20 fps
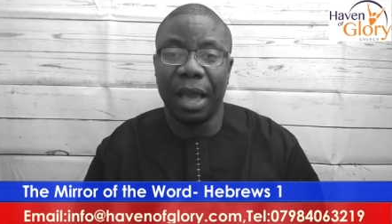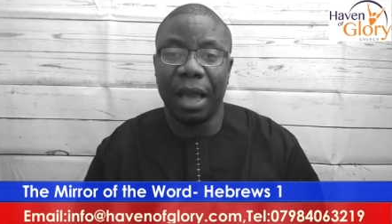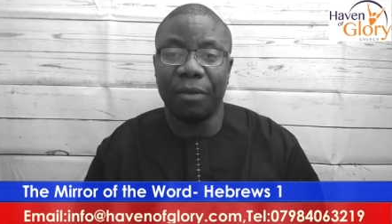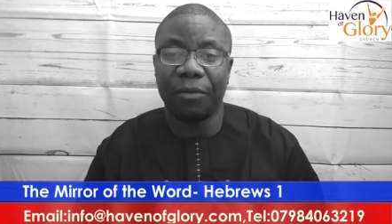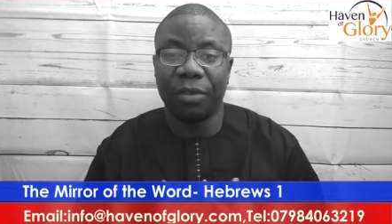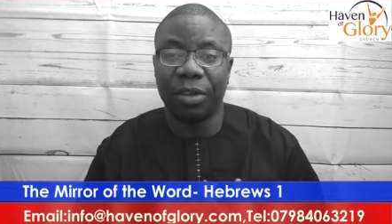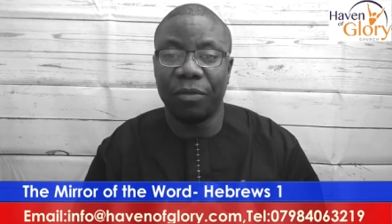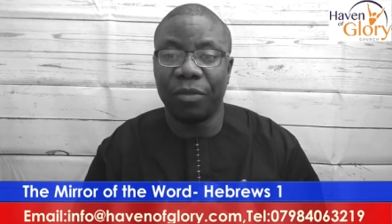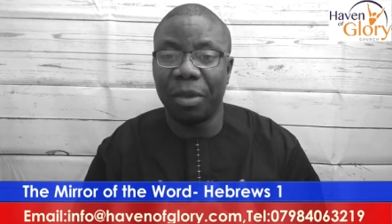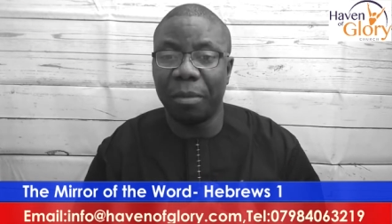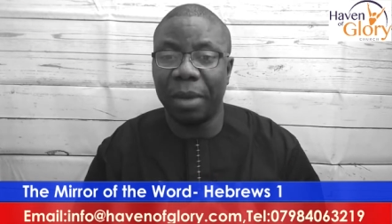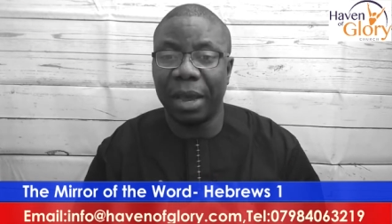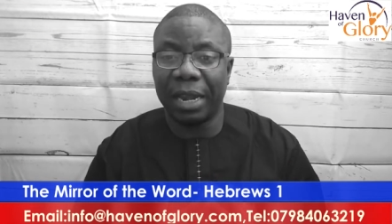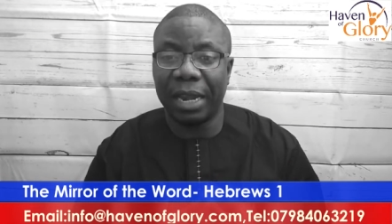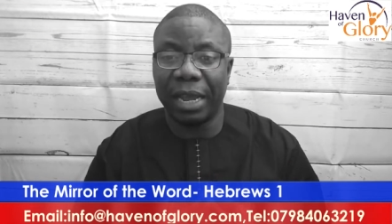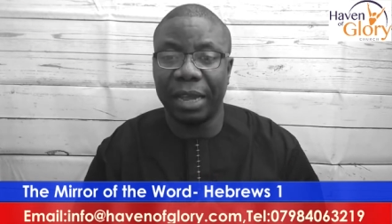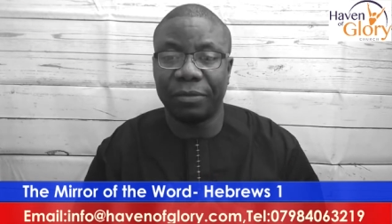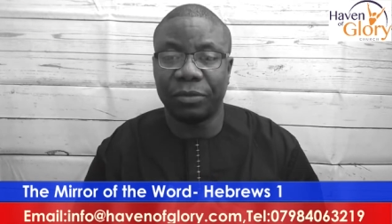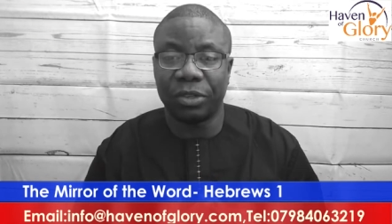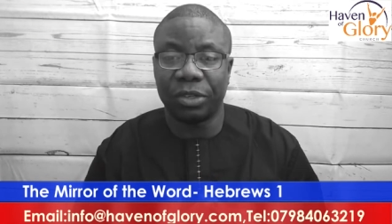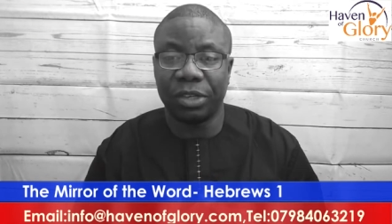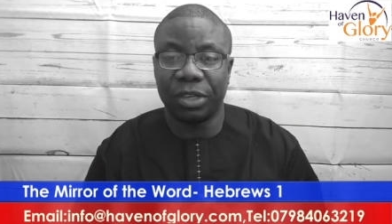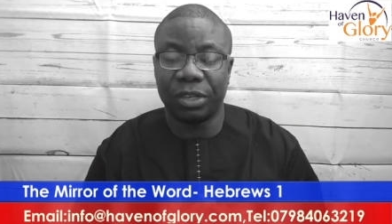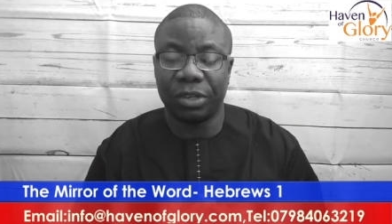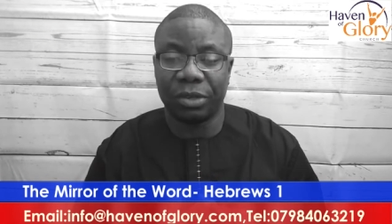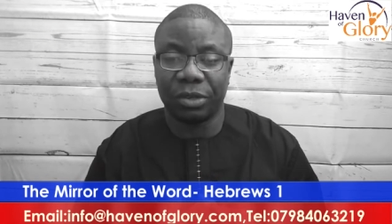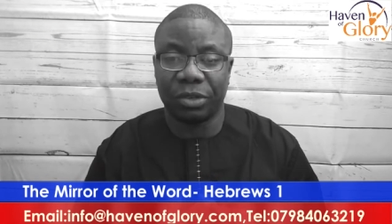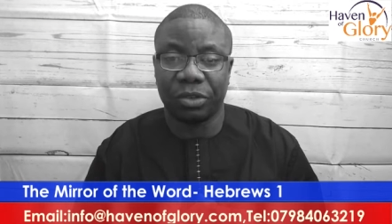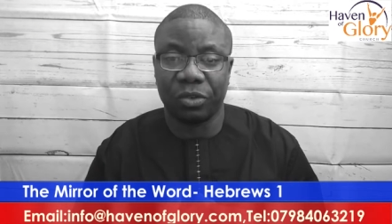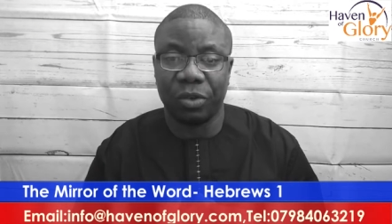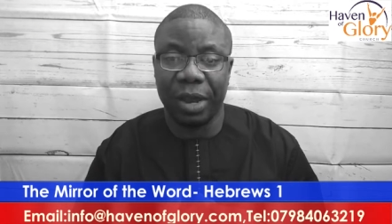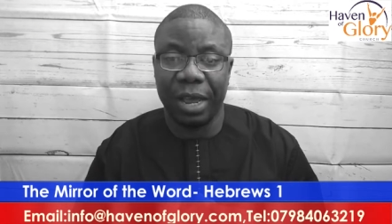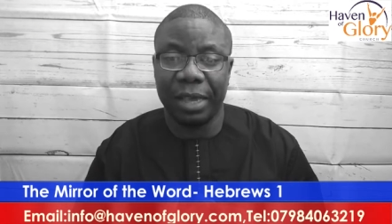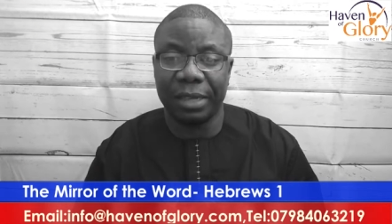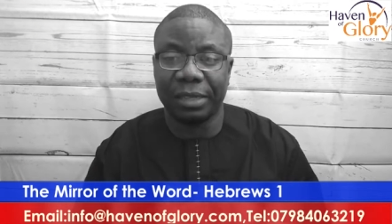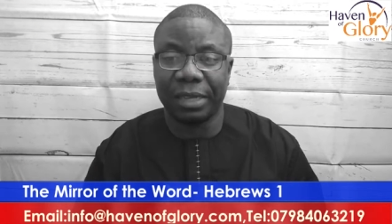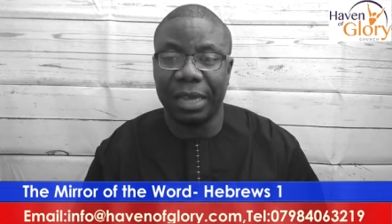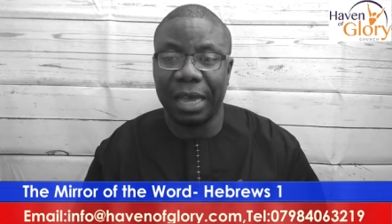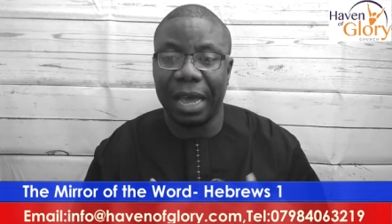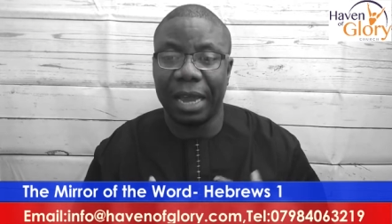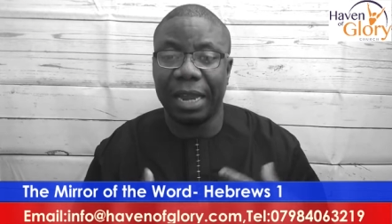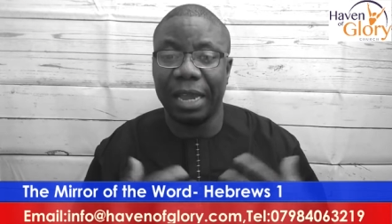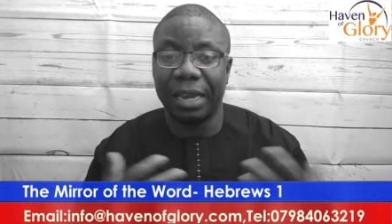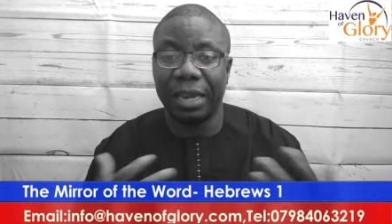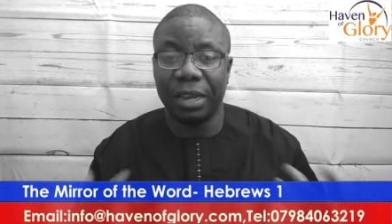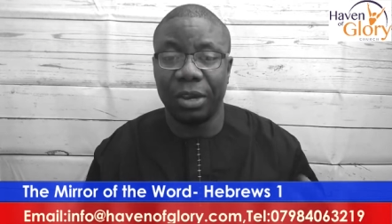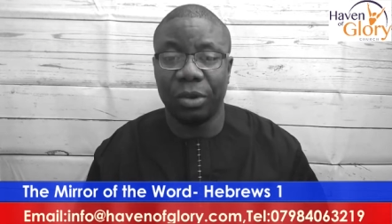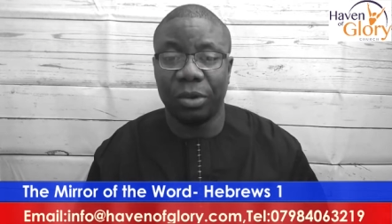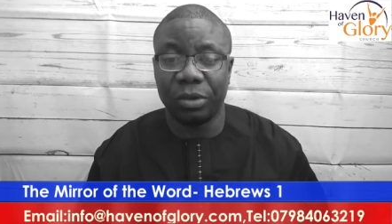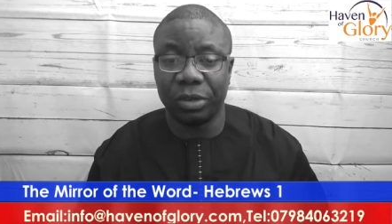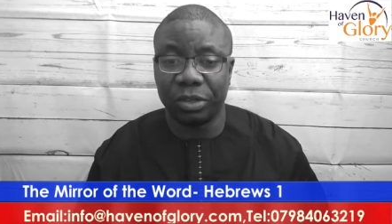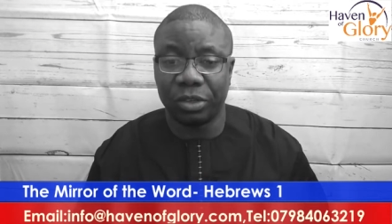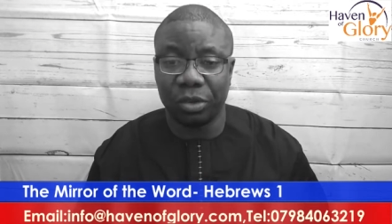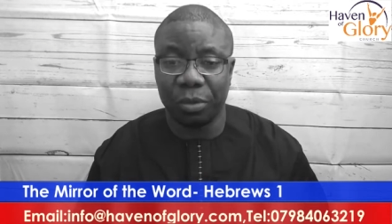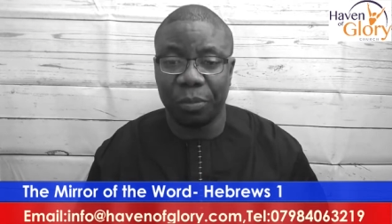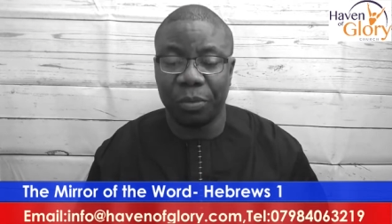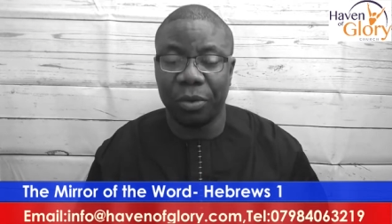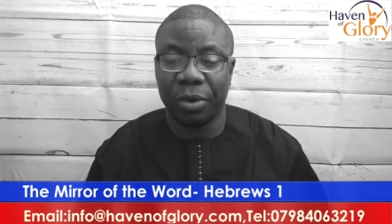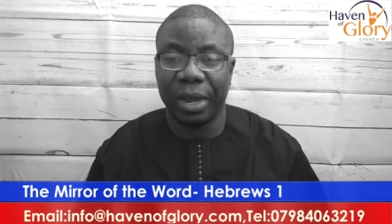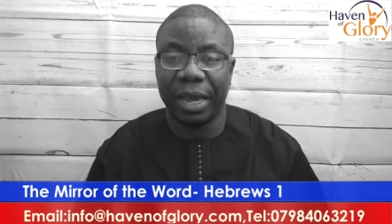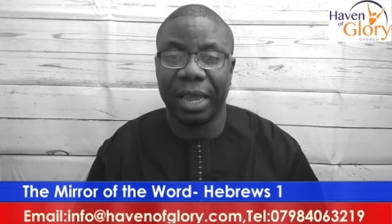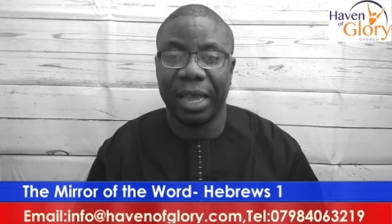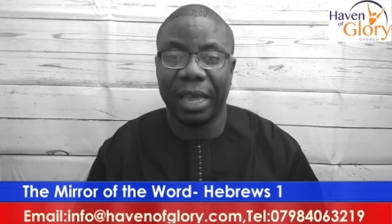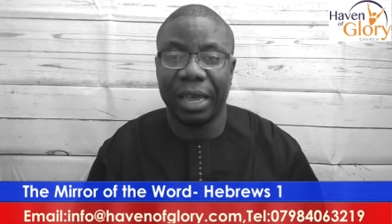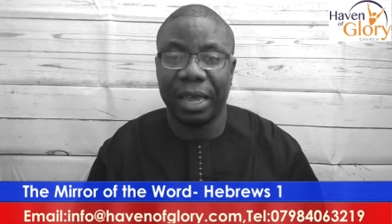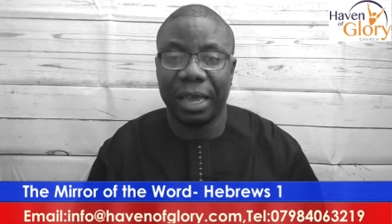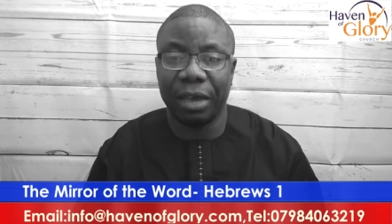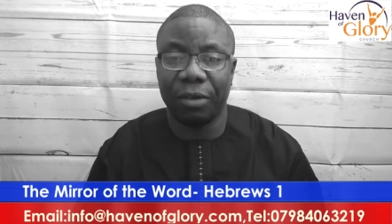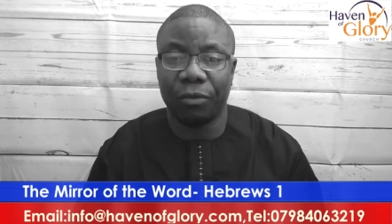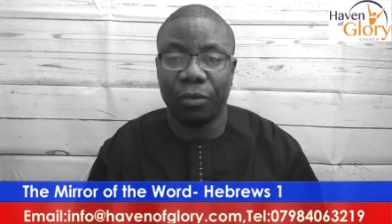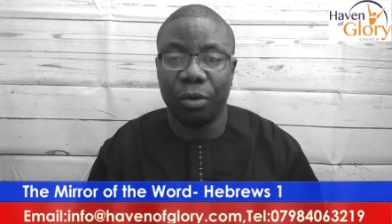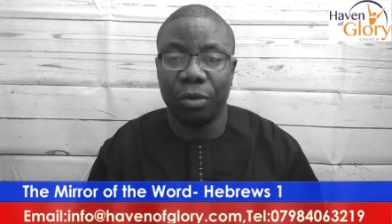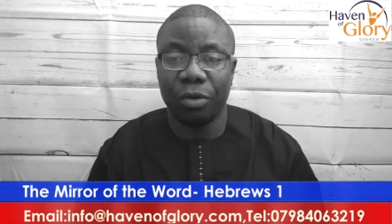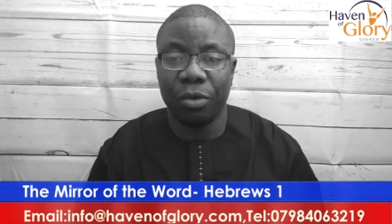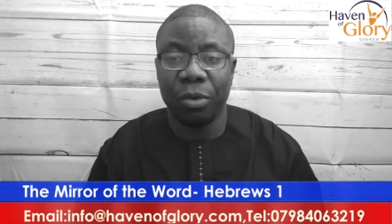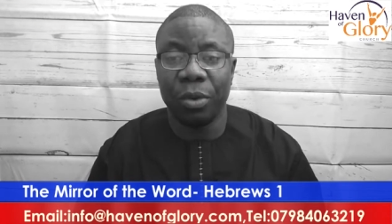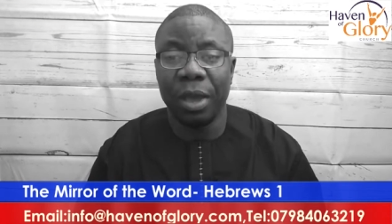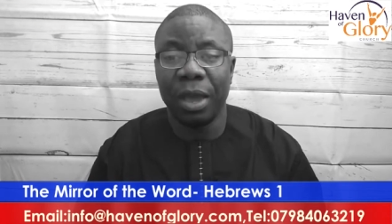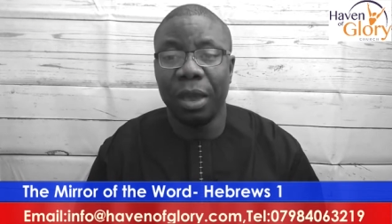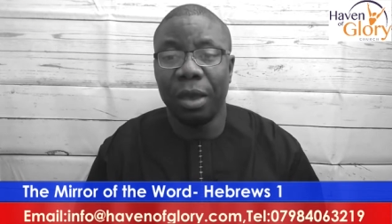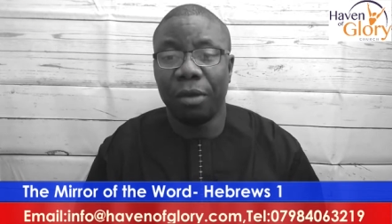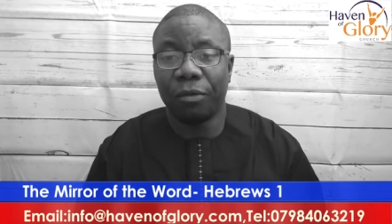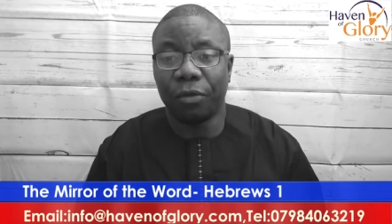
I've given my life to Jesus Christ and I need all the support I can get from you.